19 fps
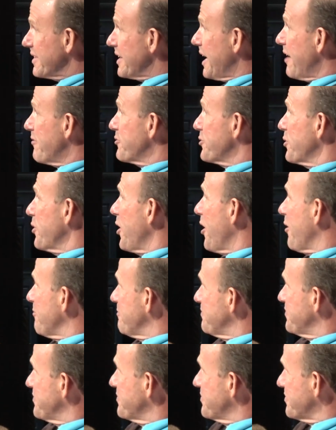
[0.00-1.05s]
After
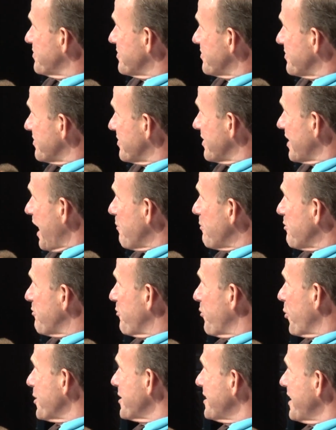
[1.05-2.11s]
all, I'm a
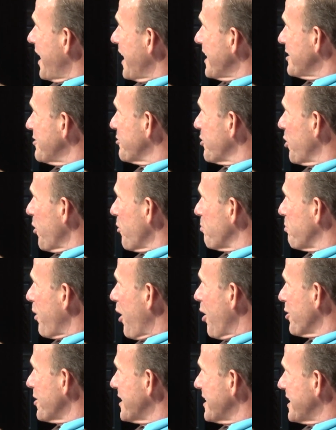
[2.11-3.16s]
49-year-old
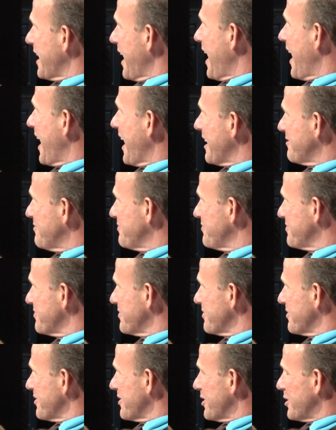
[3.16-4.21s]
balding guy
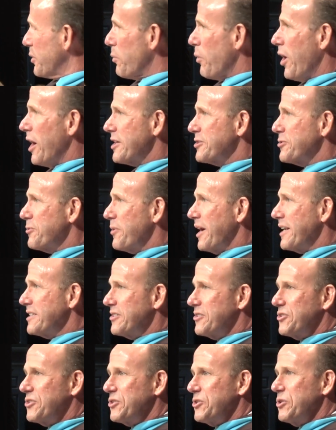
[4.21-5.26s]
who walks around in
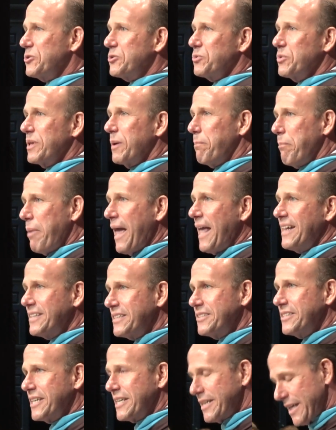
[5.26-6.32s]
suits with a pen
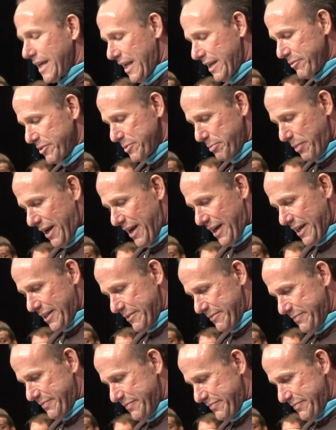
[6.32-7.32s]
sticking out of his pocket.